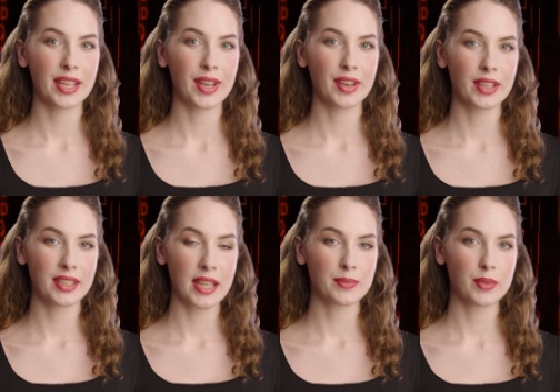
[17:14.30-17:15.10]
They can
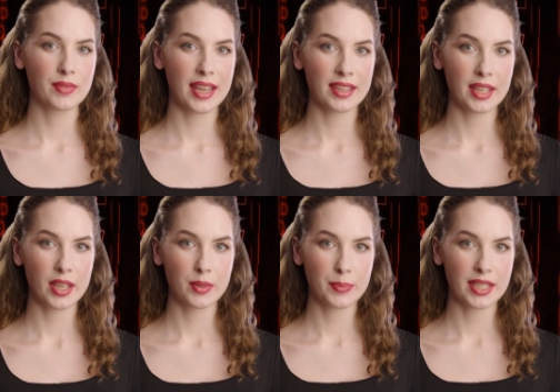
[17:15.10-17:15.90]
also provide a
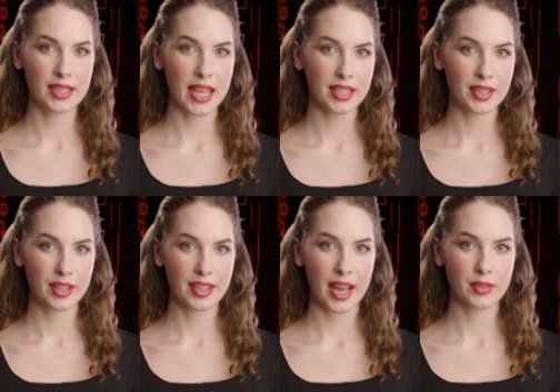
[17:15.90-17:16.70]
human touch
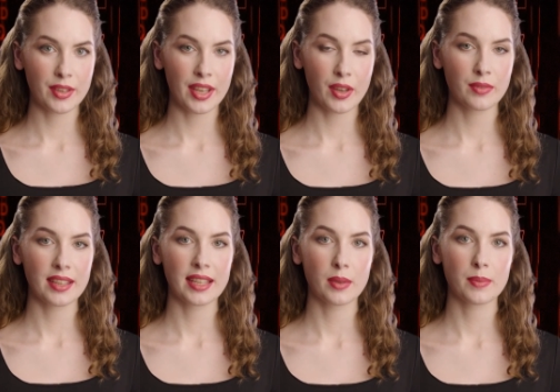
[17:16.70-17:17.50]
to
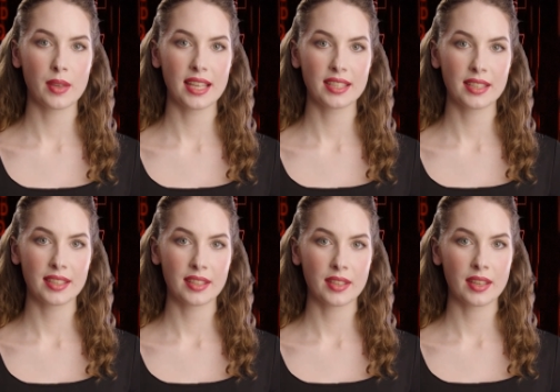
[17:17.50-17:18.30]
cybersecurity
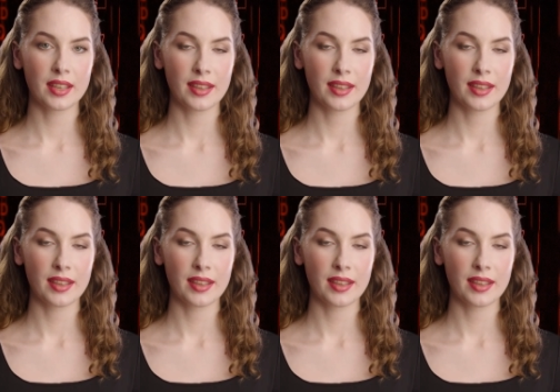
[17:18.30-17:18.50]
operations,